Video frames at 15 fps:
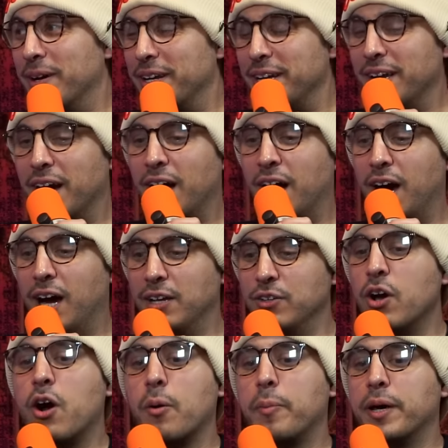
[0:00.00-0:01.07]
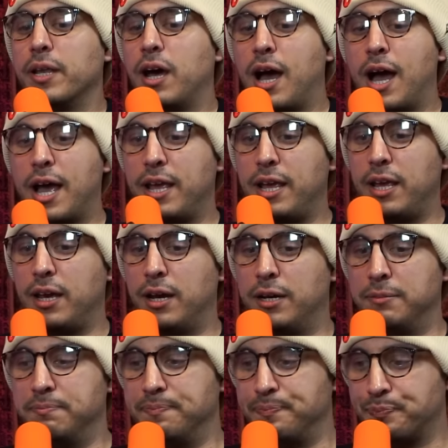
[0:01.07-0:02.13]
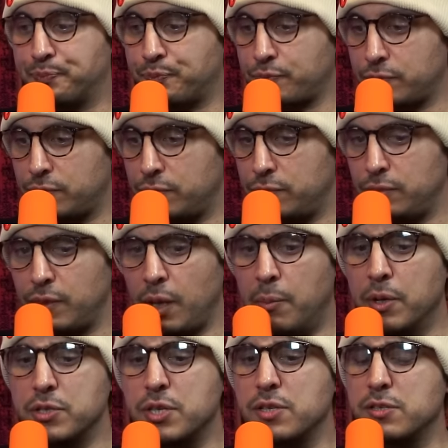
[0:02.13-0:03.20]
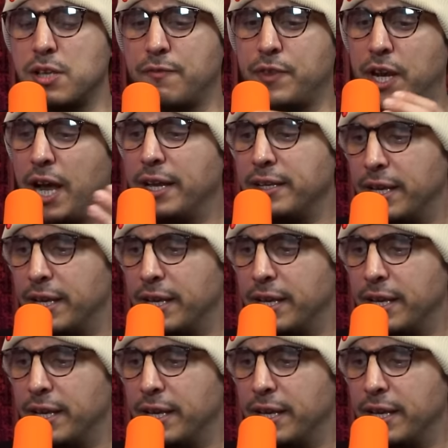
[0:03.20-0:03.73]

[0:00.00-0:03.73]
buddy. Uh, no, but I um, most of the stuff that I